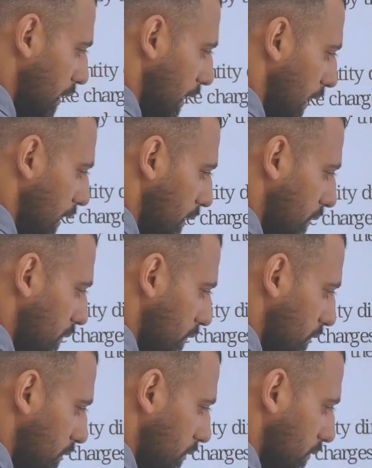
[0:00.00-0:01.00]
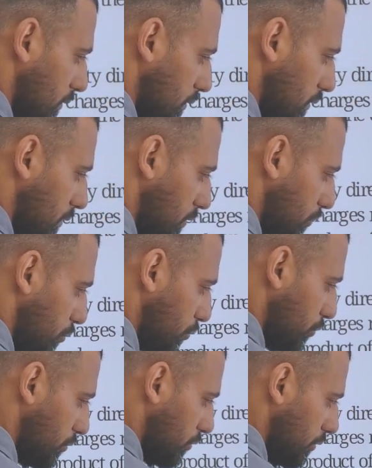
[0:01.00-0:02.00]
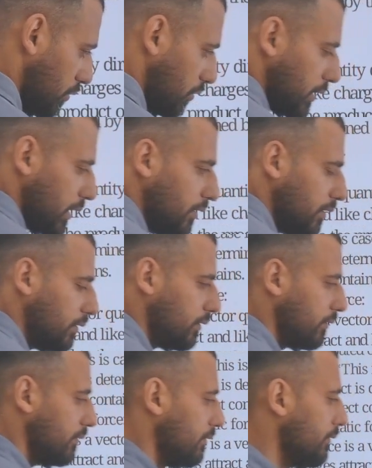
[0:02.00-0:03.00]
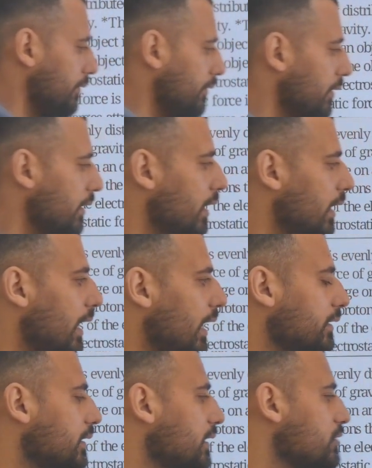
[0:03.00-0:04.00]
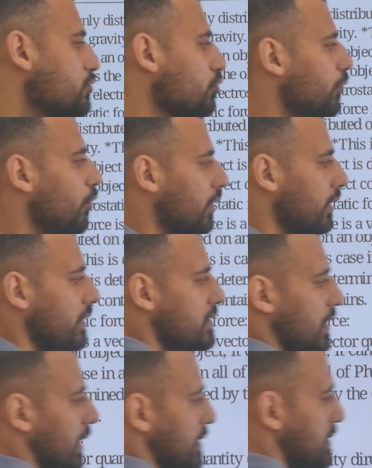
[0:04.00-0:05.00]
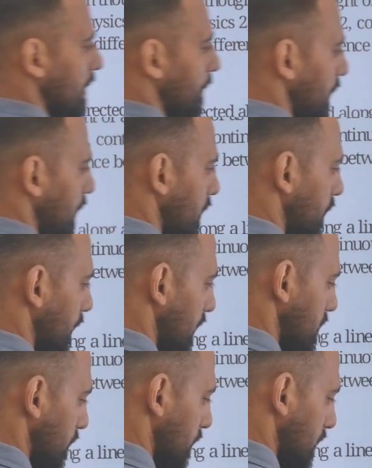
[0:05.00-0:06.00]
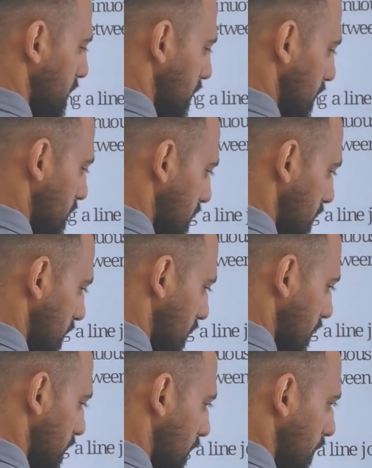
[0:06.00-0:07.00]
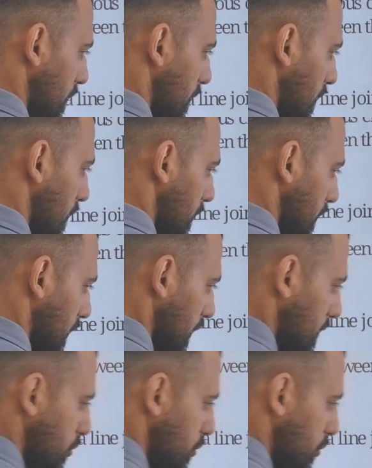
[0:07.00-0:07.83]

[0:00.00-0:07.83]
and Q2. Okay. And these two bodies are separated by some distance. These two